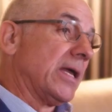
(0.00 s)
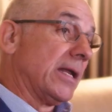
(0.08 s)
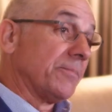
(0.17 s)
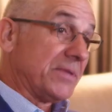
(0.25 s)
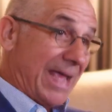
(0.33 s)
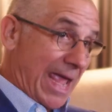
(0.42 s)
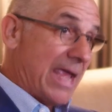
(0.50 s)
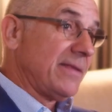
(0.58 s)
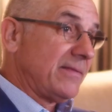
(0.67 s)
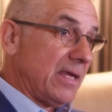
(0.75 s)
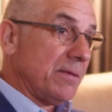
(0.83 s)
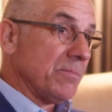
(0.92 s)
get up to
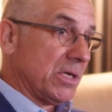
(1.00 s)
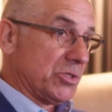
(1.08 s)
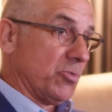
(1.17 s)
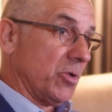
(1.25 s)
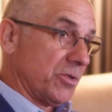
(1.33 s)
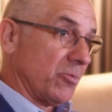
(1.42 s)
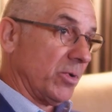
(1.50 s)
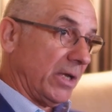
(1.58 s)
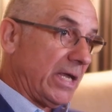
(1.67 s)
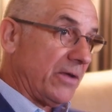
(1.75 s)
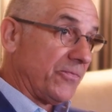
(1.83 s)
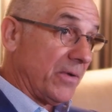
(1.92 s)
18 months worth of
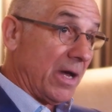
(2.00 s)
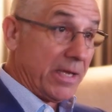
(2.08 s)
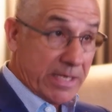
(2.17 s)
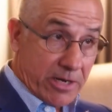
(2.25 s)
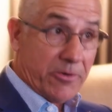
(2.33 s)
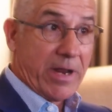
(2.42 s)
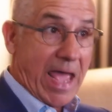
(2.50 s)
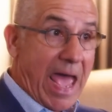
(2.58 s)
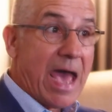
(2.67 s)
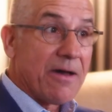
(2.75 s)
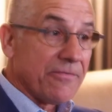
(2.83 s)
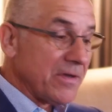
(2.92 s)
relief, a year and a
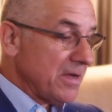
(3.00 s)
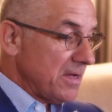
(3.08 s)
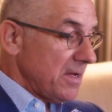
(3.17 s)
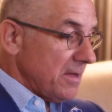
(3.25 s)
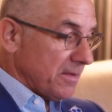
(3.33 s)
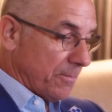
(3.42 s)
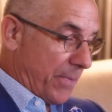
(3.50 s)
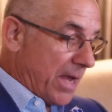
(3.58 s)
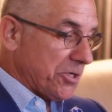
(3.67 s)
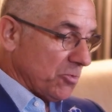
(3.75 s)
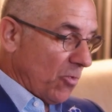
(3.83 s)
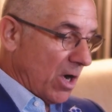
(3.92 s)
half, the
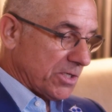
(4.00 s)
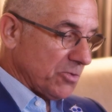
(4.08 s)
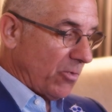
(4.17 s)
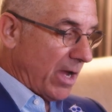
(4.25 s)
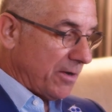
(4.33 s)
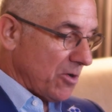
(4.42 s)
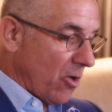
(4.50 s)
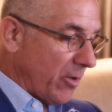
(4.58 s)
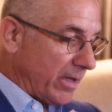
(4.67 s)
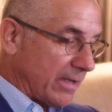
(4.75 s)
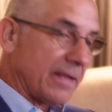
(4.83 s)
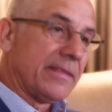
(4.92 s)
patient walks away
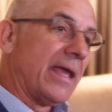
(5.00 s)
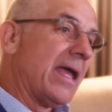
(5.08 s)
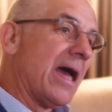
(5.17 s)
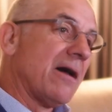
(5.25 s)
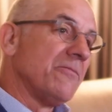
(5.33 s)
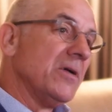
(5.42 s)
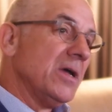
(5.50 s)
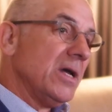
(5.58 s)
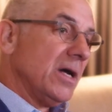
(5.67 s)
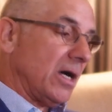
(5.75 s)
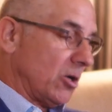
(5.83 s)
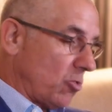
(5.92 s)
knowing that they have
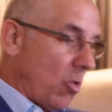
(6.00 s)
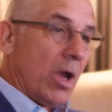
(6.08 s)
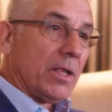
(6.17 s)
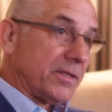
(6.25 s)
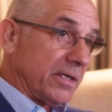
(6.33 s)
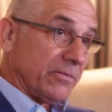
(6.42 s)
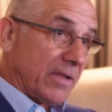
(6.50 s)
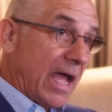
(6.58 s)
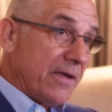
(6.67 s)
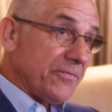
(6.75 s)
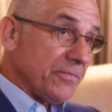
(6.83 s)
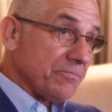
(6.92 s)
a quality of
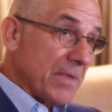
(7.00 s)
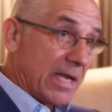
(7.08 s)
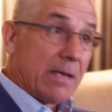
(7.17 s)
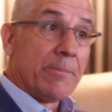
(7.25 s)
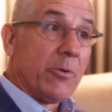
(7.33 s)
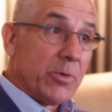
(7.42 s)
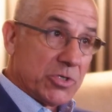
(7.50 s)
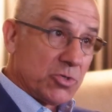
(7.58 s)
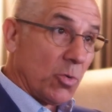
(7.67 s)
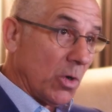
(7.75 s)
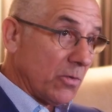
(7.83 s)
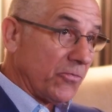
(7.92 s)
life that can be
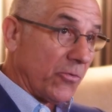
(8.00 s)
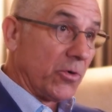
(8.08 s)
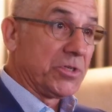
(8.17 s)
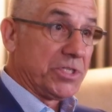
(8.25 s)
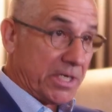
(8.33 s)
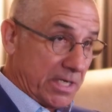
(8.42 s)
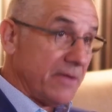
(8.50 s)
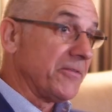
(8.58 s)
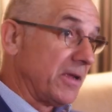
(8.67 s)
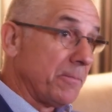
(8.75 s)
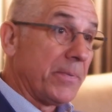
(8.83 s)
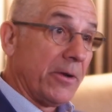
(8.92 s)
restored for a
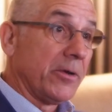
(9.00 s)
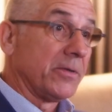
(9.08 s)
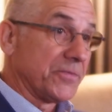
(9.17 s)
significant period